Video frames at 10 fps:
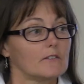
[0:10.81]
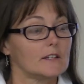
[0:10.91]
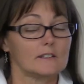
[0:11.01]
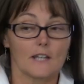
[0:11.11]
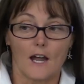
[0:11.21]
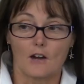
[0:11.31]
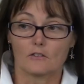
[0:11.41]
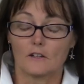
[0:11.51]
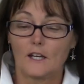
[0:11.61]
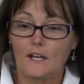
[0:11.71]
of this
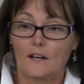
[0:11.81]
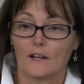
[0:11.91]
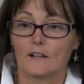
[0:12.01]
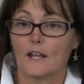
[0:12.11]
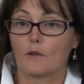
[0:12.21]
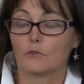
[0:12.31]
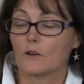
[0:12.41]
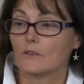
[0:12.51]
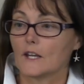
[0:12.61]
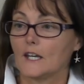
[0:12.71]
town, and I
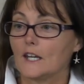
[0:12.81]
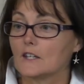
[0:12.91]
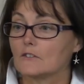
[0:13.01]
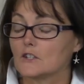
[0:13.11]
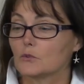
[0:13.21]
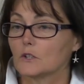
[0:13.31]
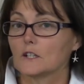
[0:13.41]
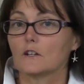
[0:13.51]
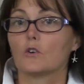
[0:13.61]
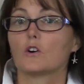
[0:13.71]
collaborate with any
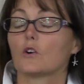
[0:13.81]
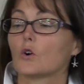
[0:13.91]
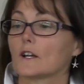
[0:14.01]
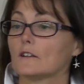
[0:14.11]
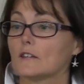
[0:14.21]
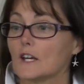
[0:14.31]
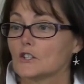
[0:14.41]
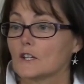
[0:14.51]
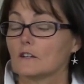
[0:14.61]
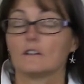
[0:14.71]
individual or
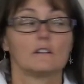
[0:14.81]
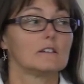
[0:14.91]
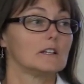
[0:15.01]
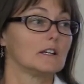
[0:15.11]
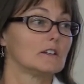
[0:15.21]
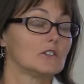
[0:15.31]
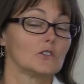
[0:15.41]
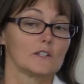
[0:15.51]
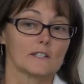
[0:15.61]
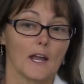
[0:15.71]
organization seeking to
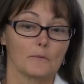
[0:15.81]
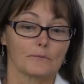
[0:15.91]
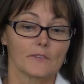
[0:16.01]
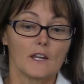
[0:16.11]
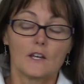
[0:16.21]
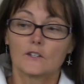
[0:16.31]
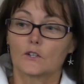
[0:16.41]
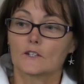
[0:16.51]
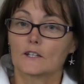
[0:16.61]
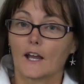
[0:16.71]
do the same.
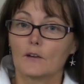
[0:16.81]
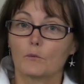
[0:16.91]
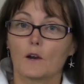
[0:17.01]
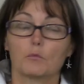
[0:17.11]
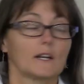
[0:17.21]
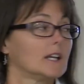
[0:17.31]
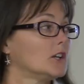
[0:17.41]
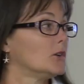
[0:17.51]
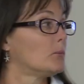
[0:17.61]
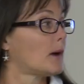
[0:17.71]
So tonight, we're bringing
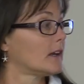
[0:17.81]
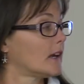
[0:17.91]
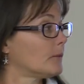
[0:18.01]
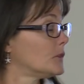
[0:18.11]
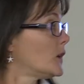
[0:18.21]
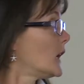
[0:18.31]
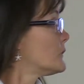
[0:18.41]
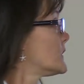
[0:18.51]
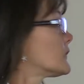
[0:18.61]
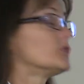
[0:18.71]
you Button Up New
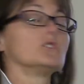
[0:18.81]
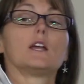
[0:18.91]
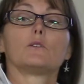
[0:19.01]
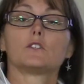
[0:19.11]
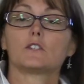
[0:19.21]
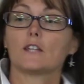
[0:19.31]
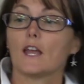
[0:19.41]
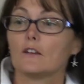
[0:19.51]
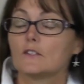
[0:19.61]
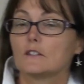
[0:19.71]
Hampshire through New Hampshire
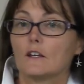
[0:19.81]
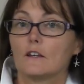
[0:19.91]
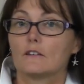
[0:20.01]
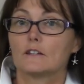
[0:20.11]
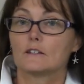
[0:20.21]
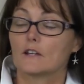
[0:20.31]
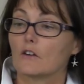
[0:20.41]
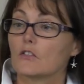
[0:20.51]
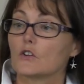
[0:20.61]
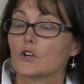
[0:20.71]
Saves. This is
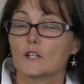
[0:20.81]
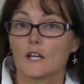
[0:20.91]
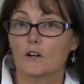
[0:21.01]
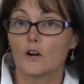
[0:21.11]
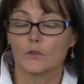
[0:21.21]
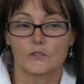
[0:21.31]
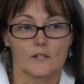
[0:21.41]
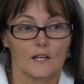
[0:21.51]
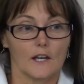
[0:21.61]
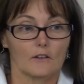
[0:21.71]
our third year
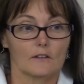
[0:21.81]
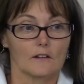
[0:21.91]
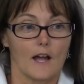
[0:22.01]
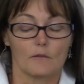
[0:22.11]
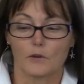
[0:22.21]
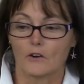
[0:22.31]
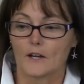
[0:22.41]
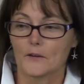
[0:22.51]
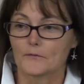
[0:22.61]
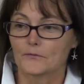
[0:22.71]
hosting here at the
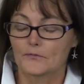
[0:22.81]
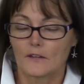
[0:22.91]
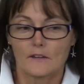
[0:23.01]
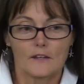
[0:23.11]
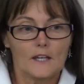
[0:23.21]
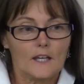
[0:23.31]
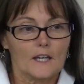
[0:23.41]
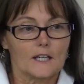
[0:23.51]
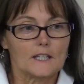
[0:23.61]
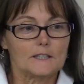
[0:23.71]
library.
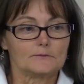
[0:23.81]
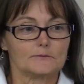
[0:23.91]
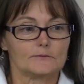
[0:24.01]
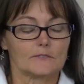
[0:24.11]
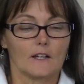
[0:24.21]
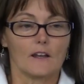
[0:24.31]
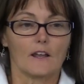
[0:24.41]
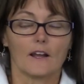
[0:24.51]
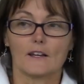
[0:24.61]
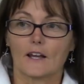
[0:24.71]
Um,
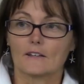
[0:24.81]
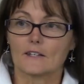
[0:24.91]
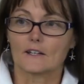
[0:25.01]
and I, I